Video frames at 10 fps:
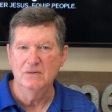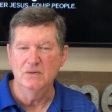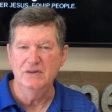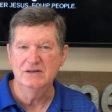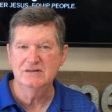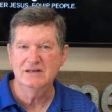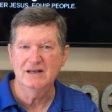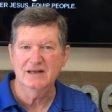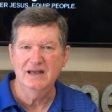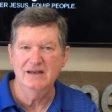when this
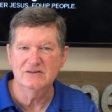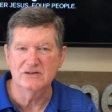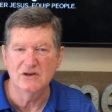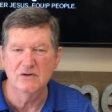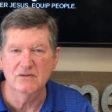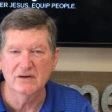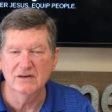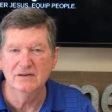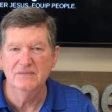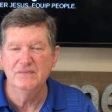telecast is
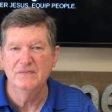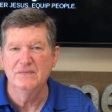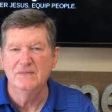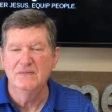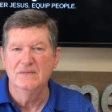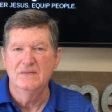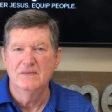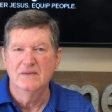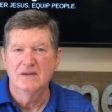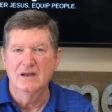over,
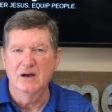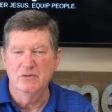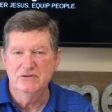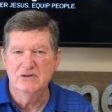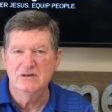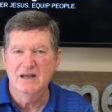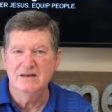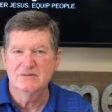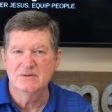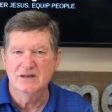I want you to
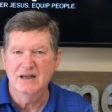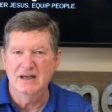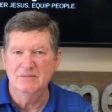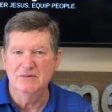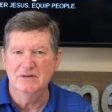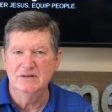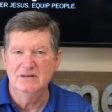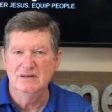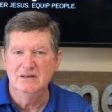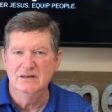take some time
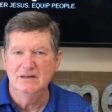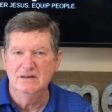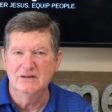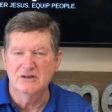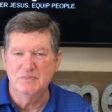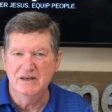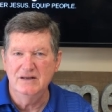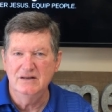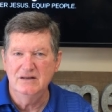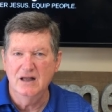to
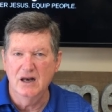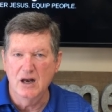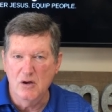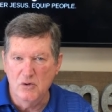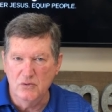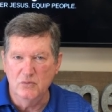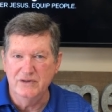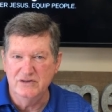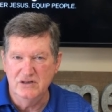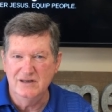spend alone
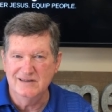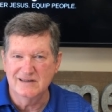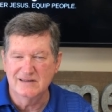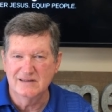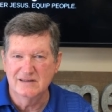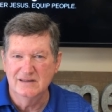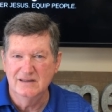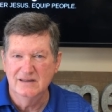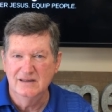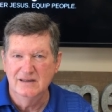with Jesus
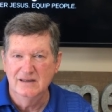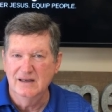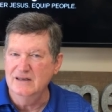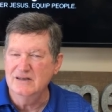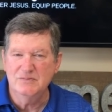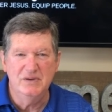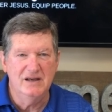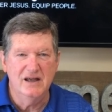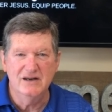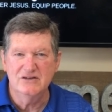and just be
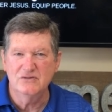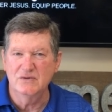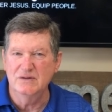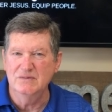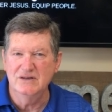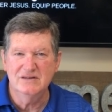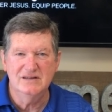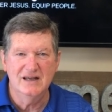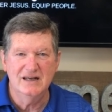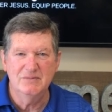honest with Him. Just
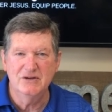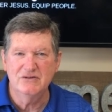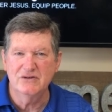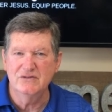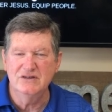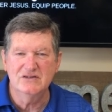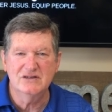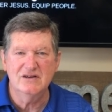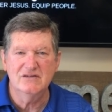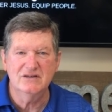tell Him the truth. Just
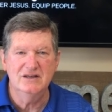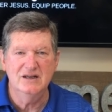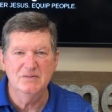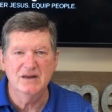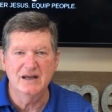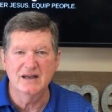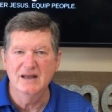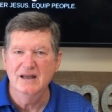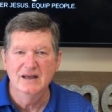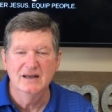talk to Him like,
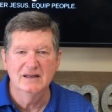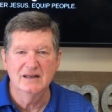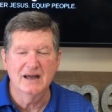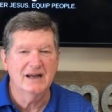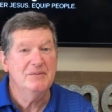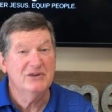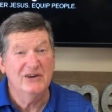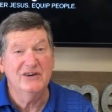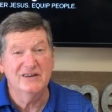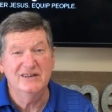like I'm
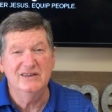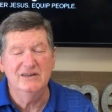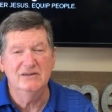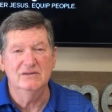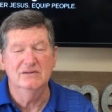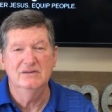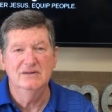talking to you.